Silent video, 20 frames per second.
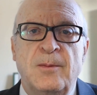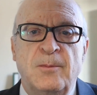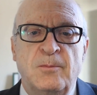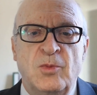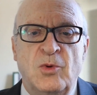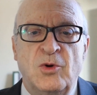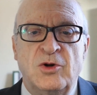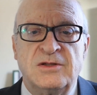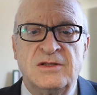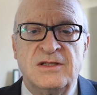
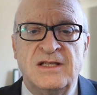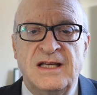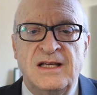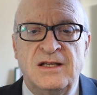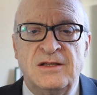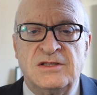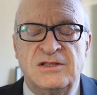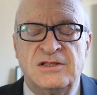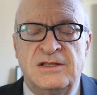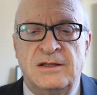More
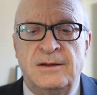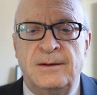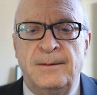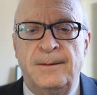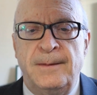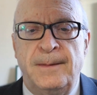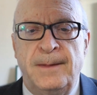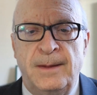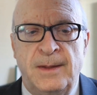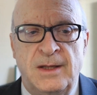things.
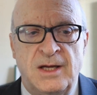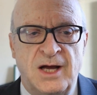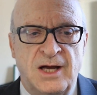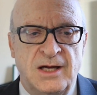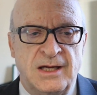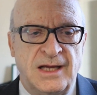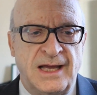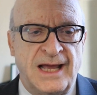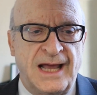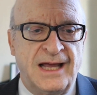
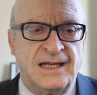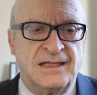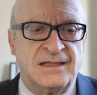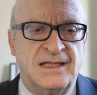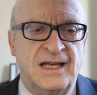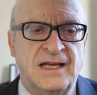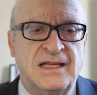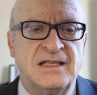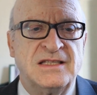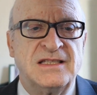A
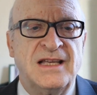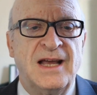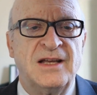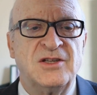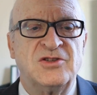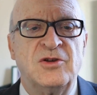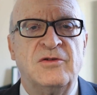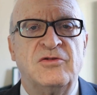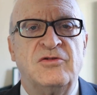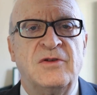gland that is
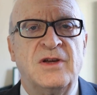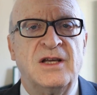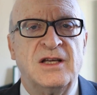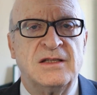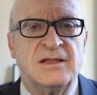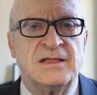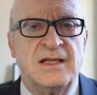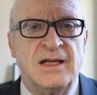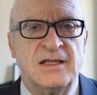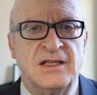
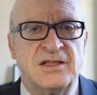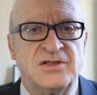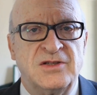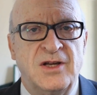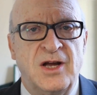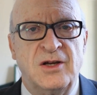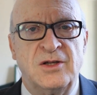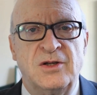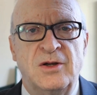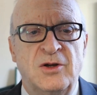atrophied, that does
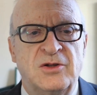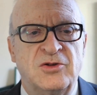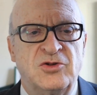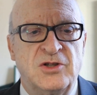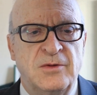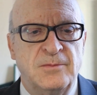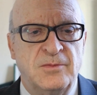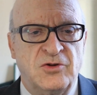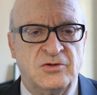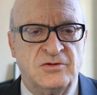not
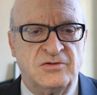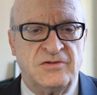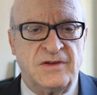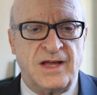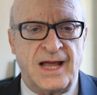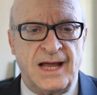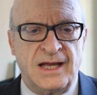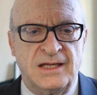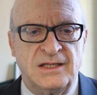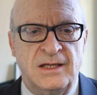contribute
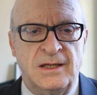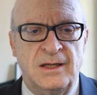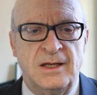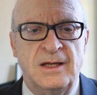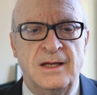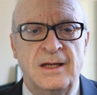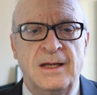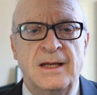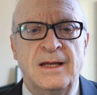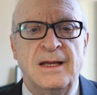fat,
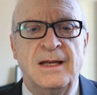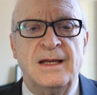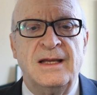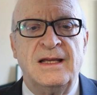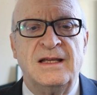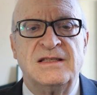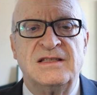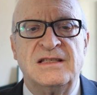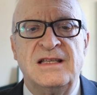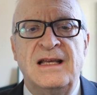
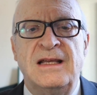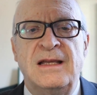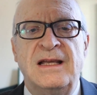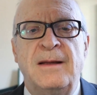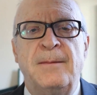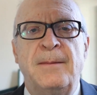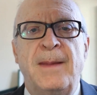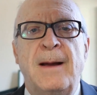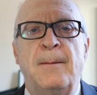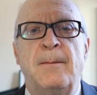is seen
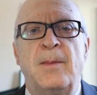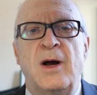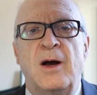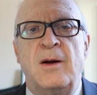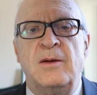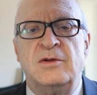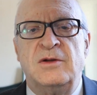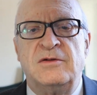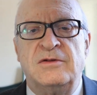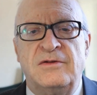in
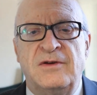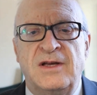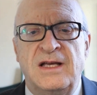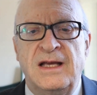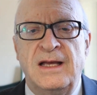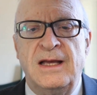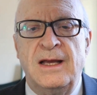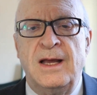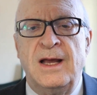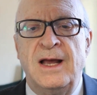
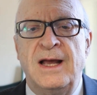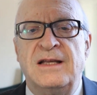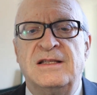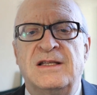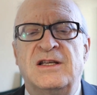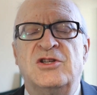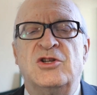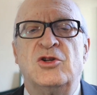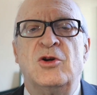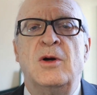mammography
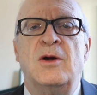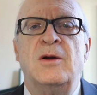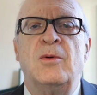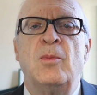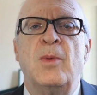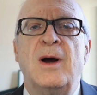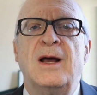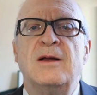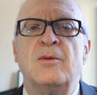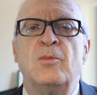as a
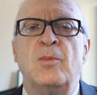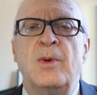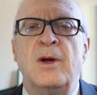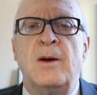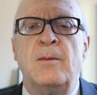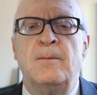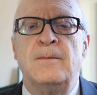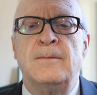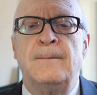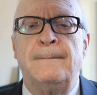short white
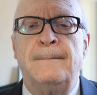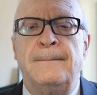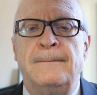worm.